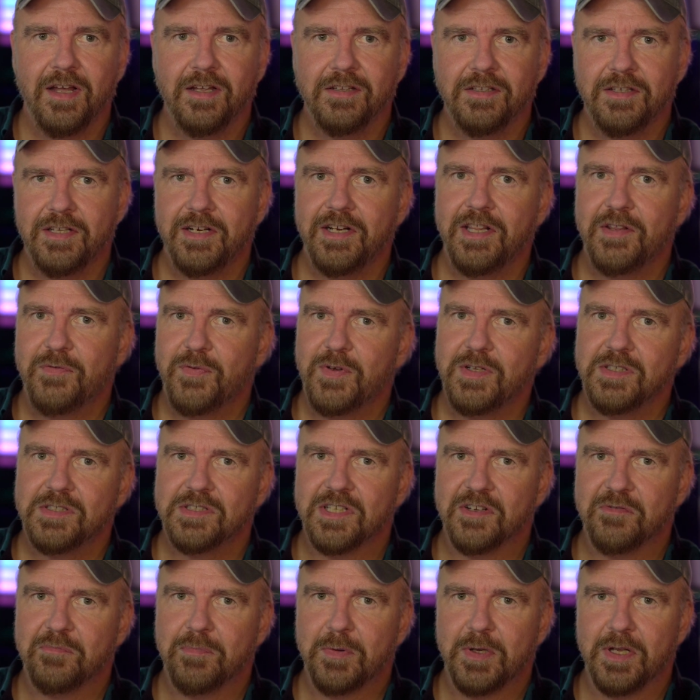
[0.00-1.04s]
Today the fun
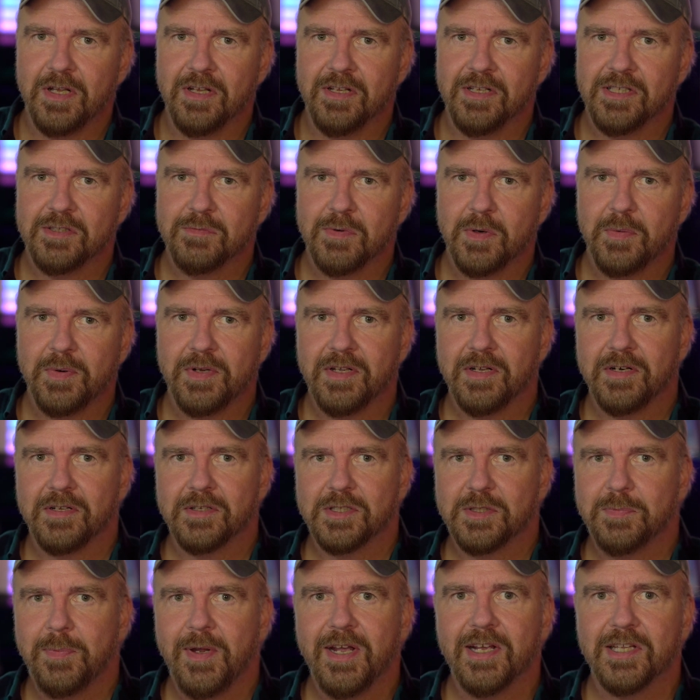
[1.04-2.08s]
stuff begins, where we can
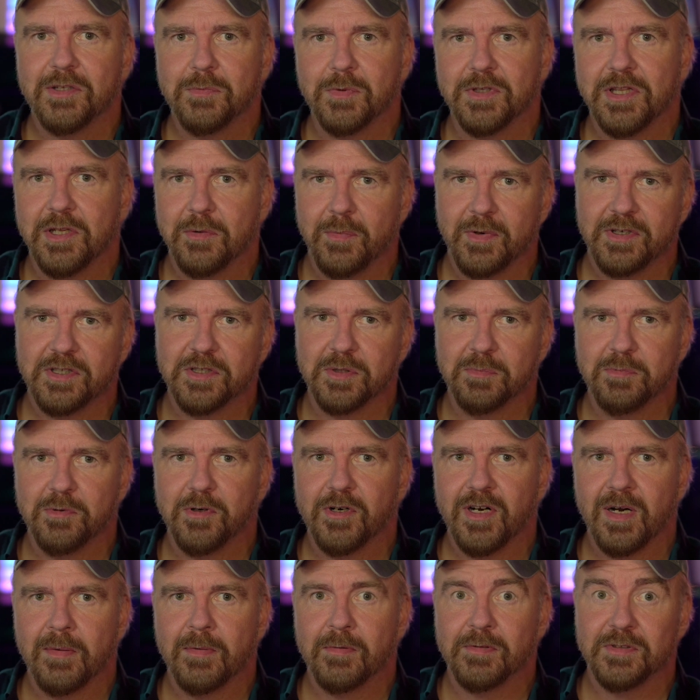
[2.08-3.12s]
inspect what the original
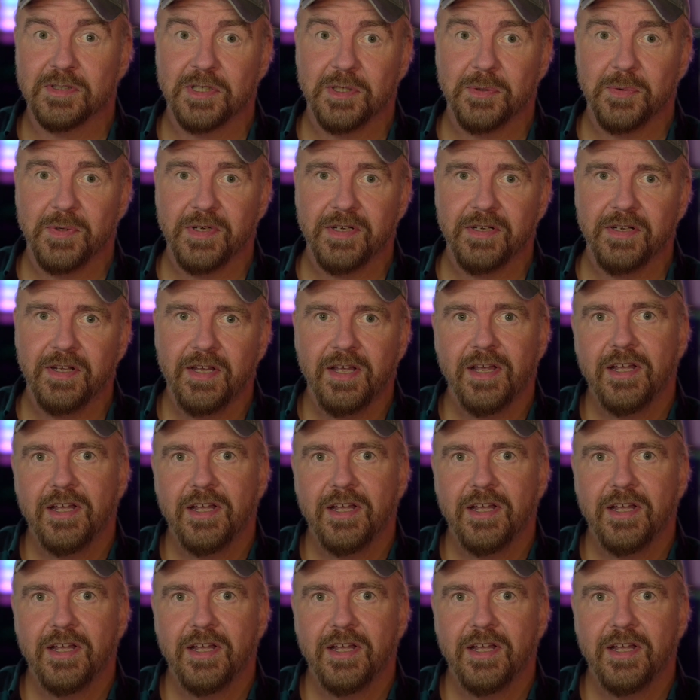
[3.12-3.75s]
programmer was doing,